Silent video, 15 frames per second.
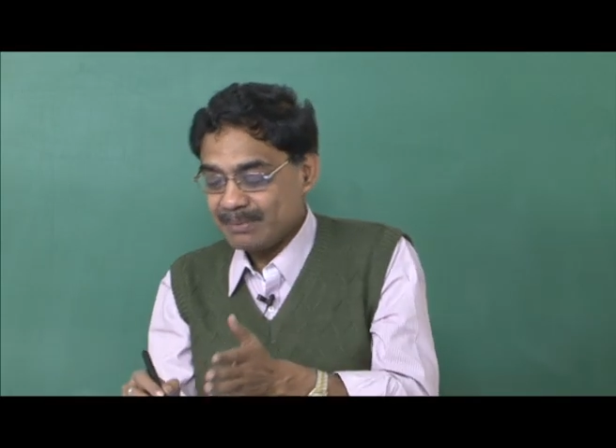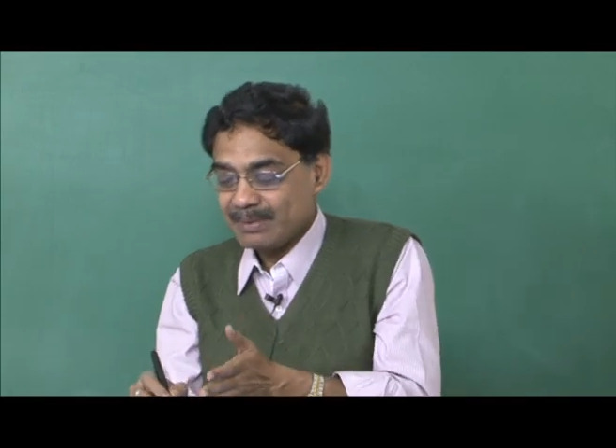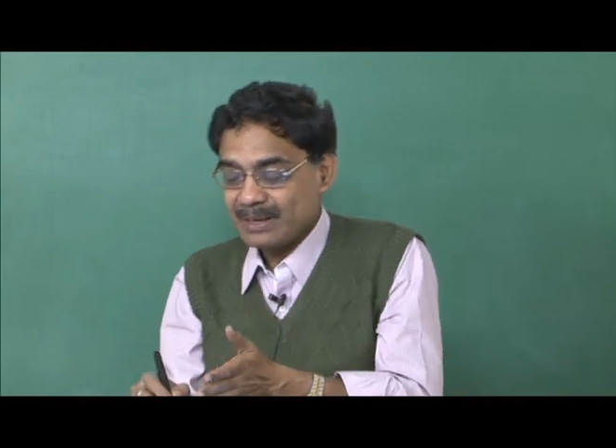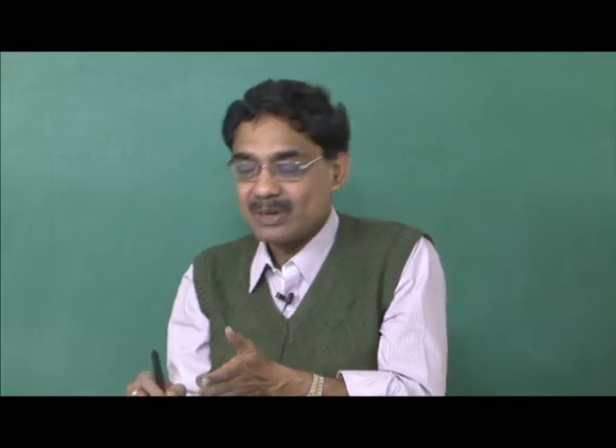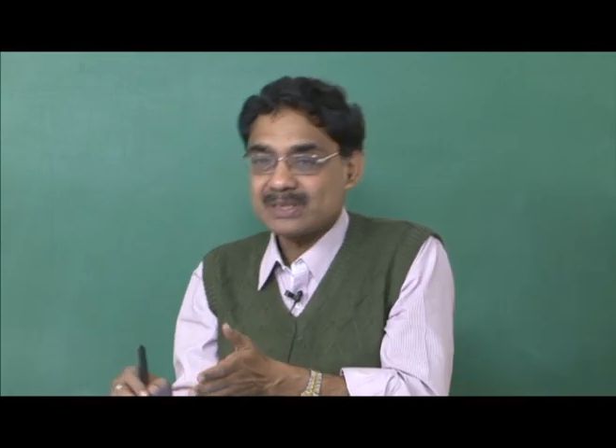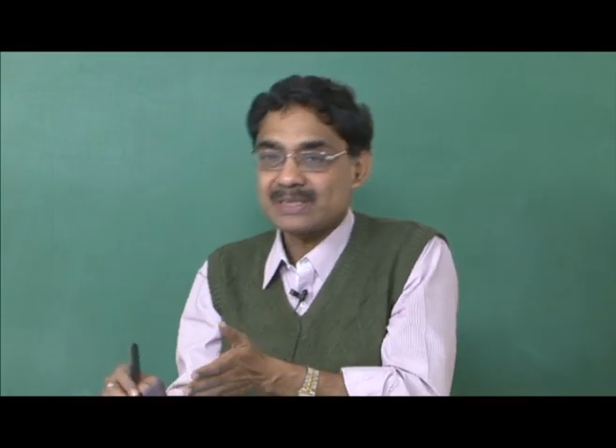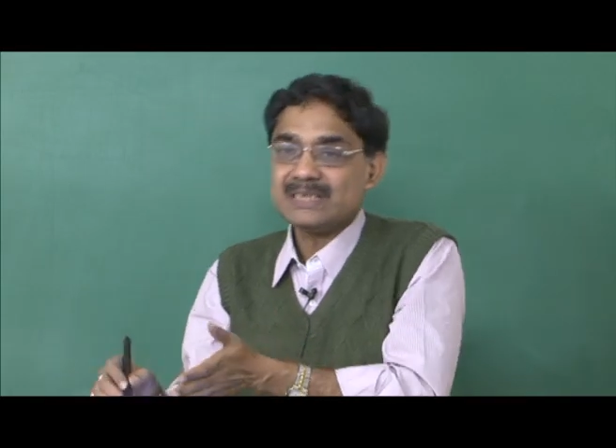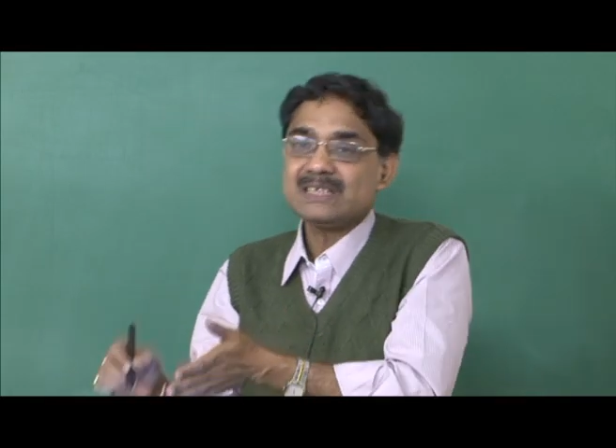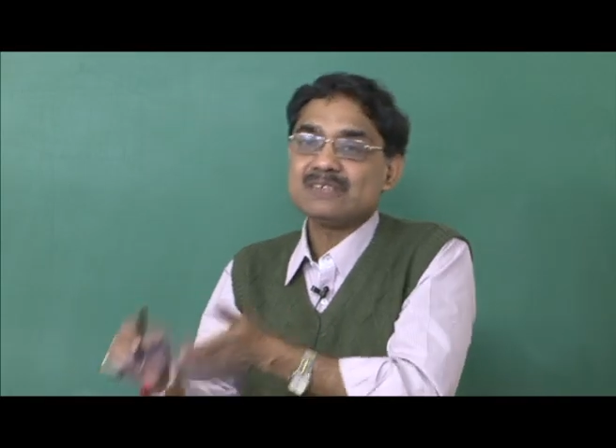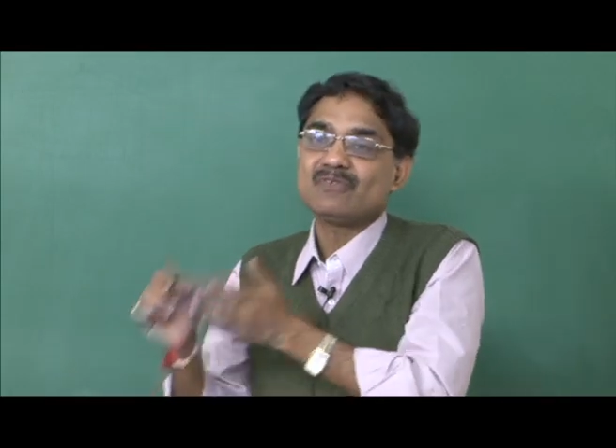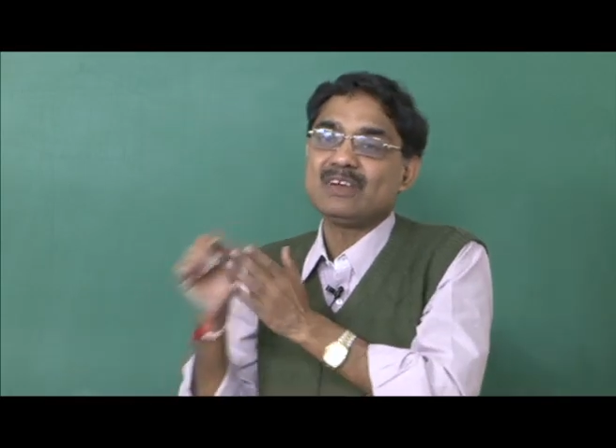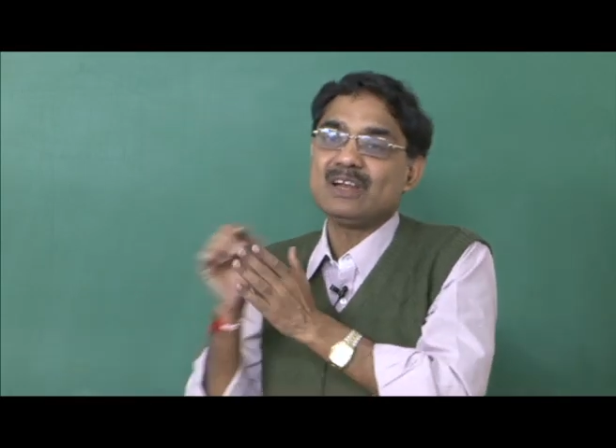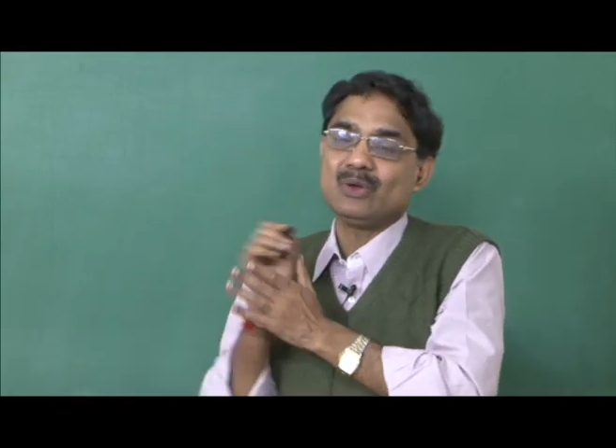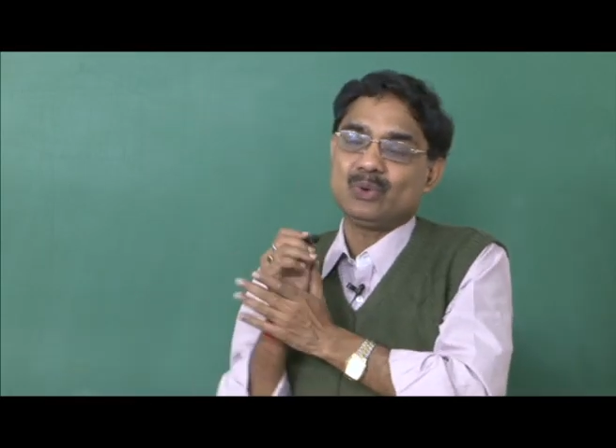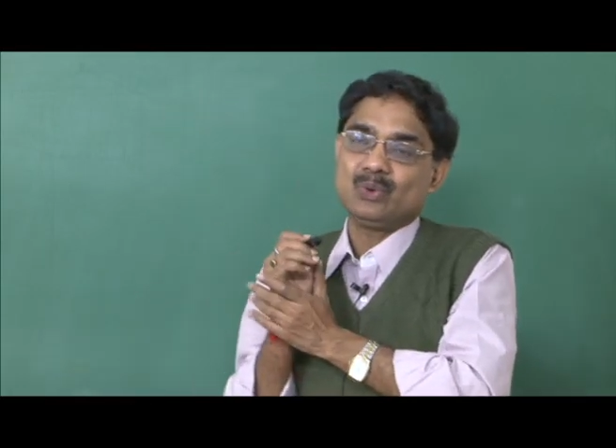because this
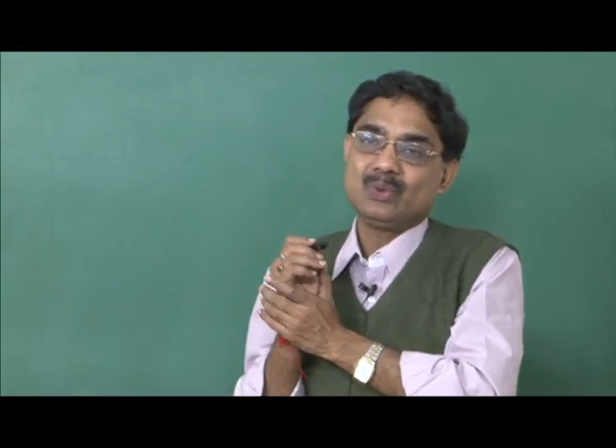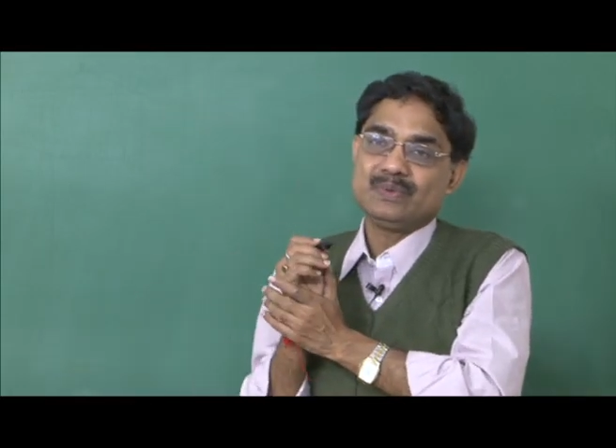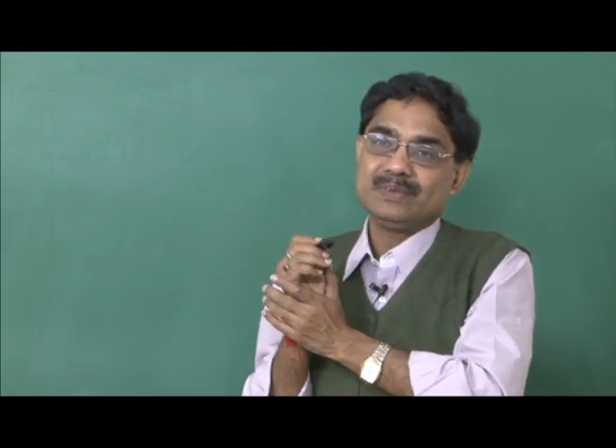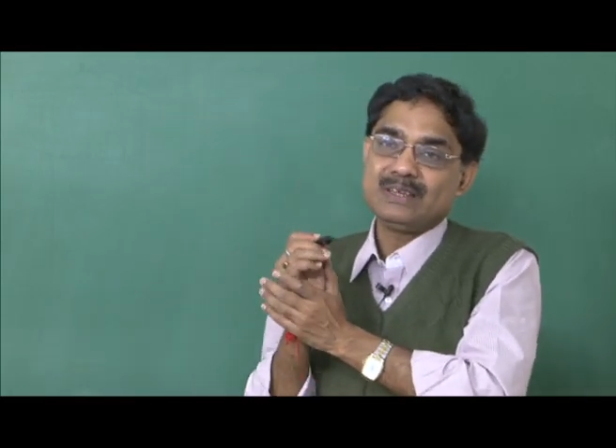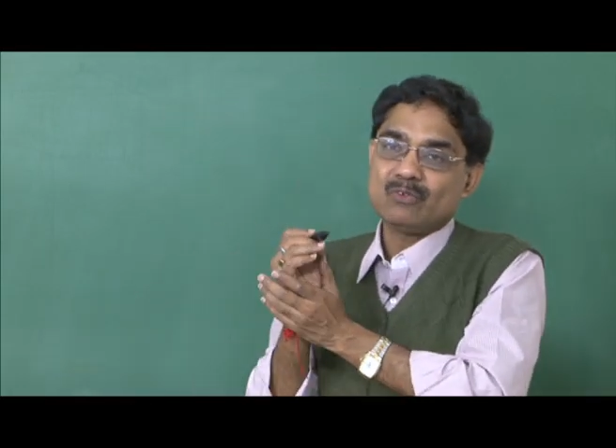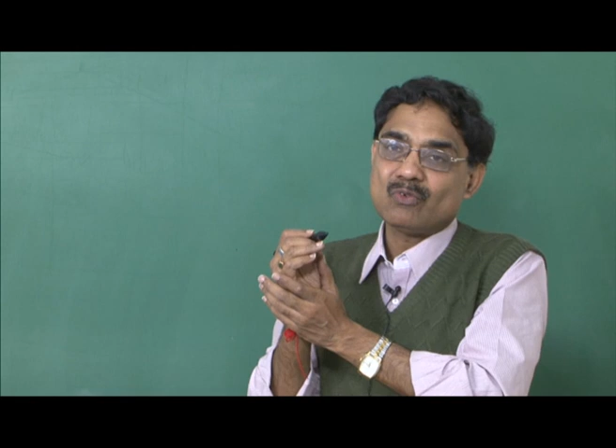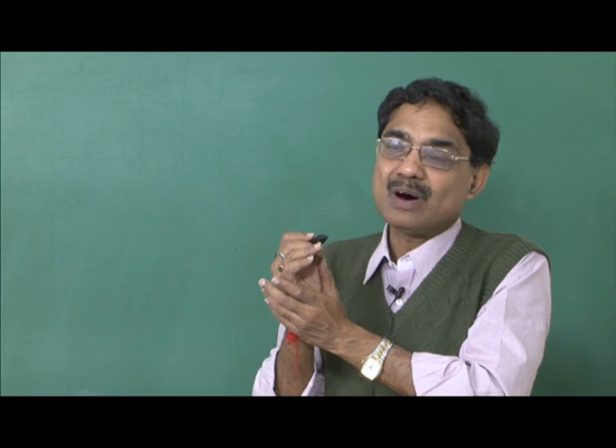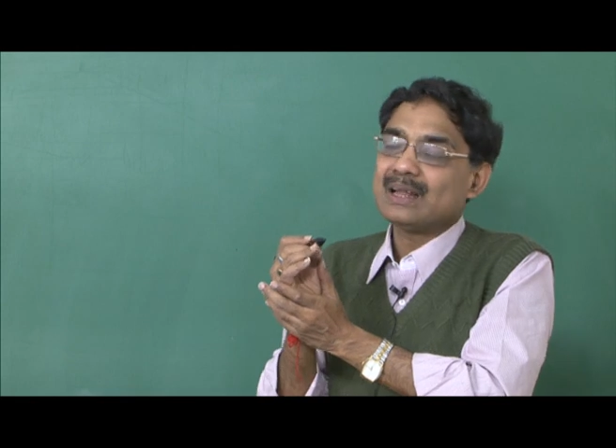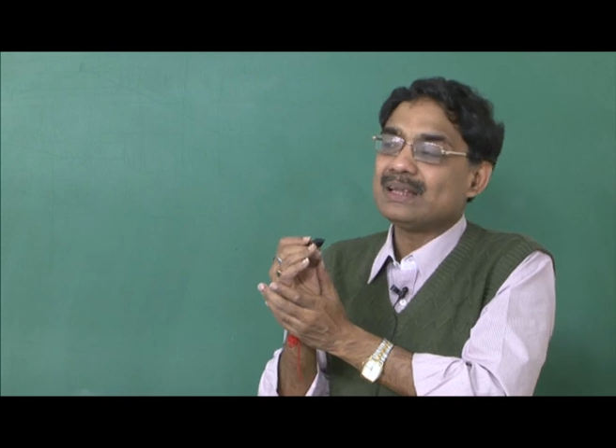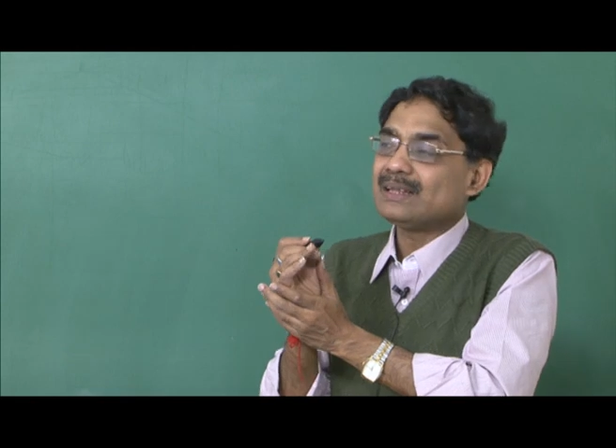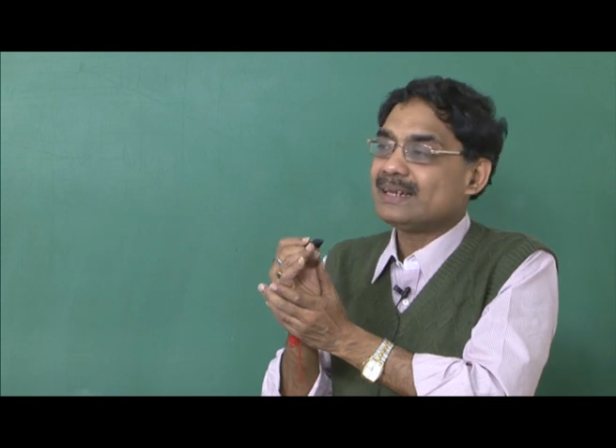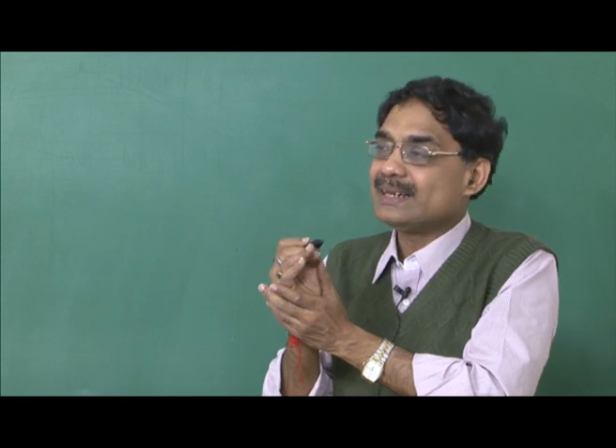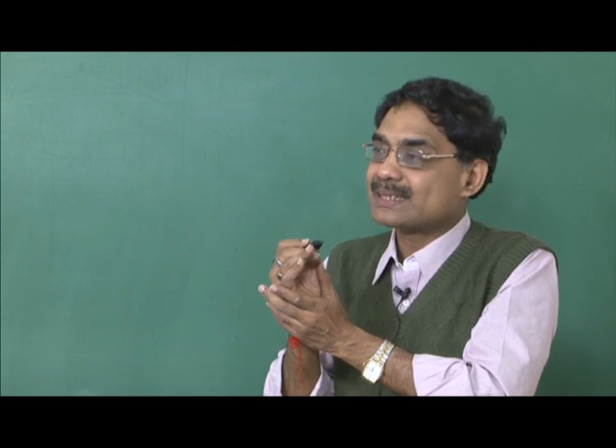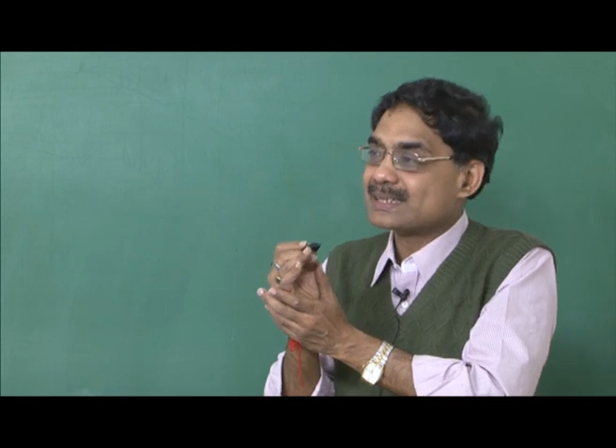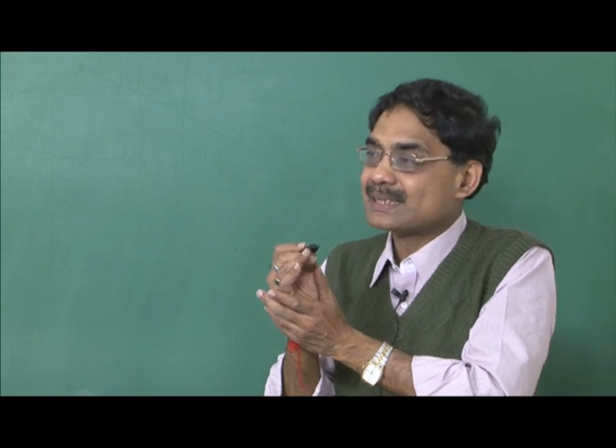fellow, the wall
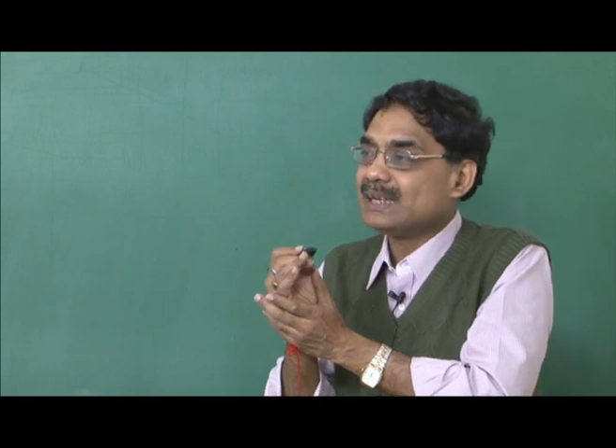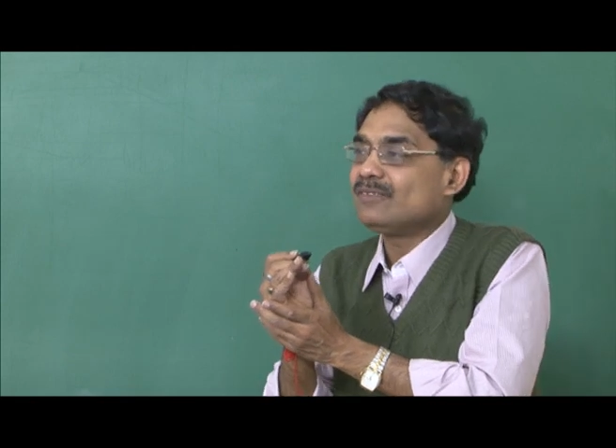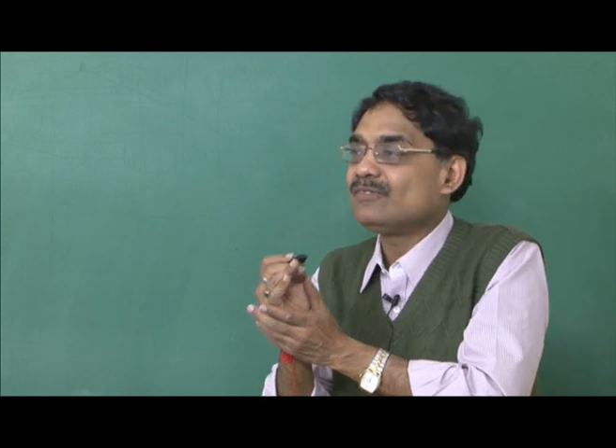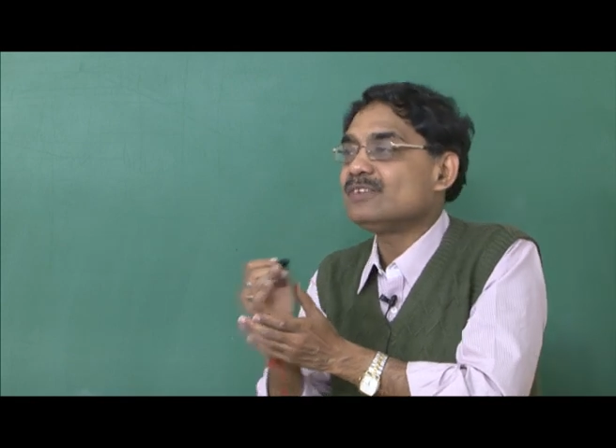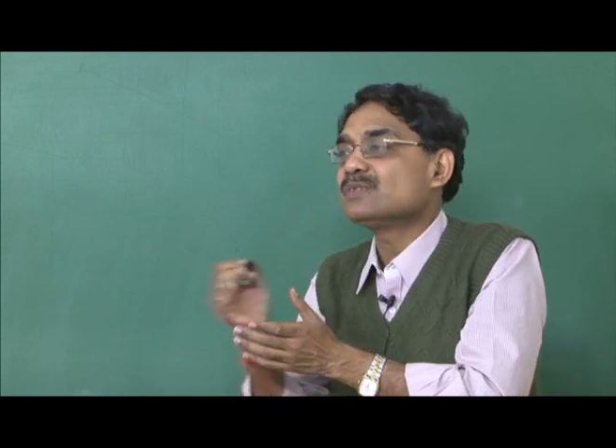itself